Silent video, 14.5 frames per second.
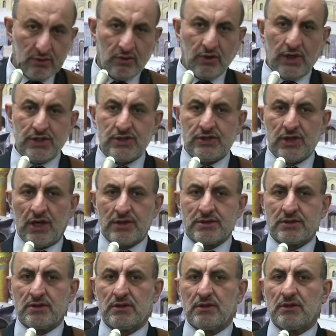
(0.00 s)
who is
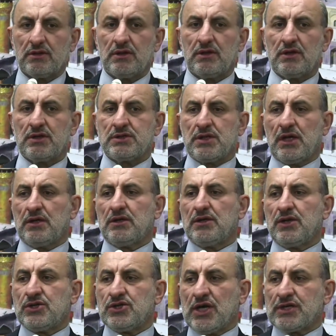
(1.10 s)
just? He said
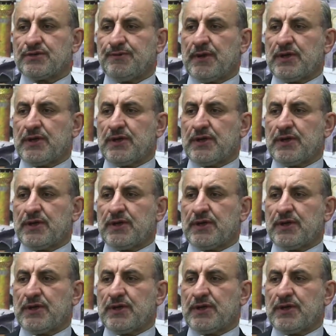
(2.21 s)
the just